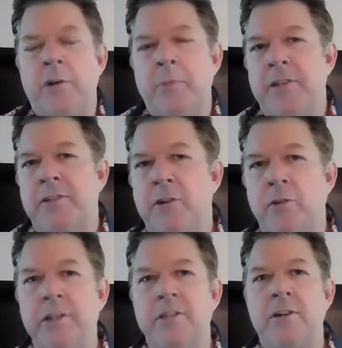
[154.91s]
I mean, it's the
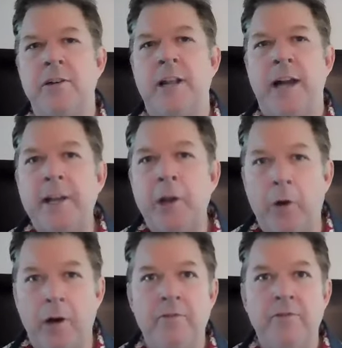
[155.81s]
only song that I know
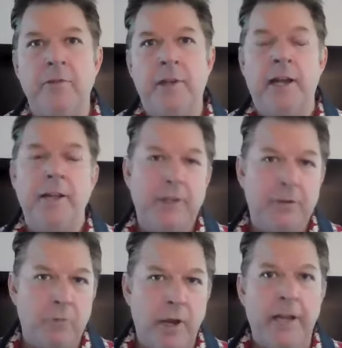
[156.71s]
of, and I
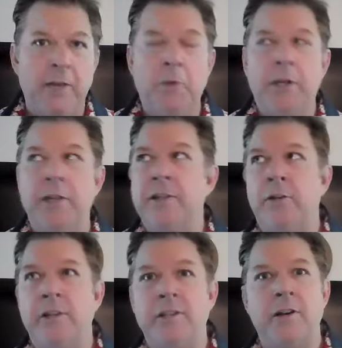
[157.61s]
did write it, but it's the
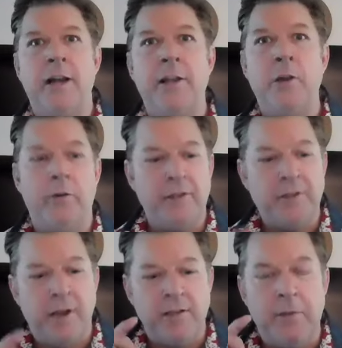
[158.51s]
only song I know of that
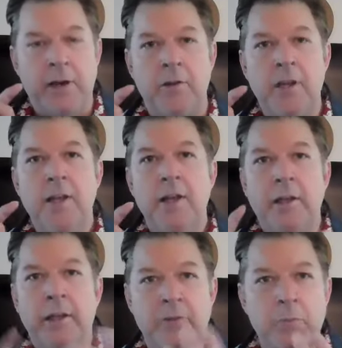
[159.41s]
talks about
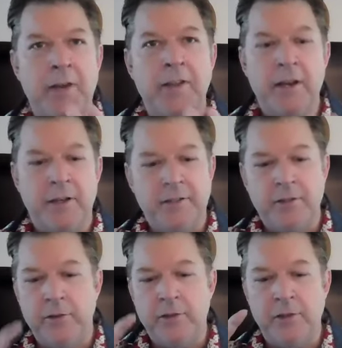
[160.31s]
living by the
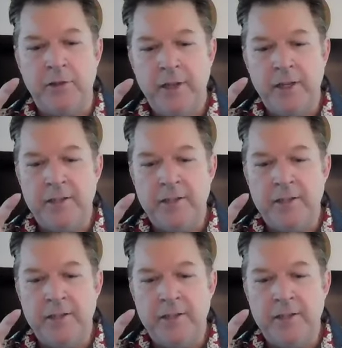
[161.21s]
Constitution,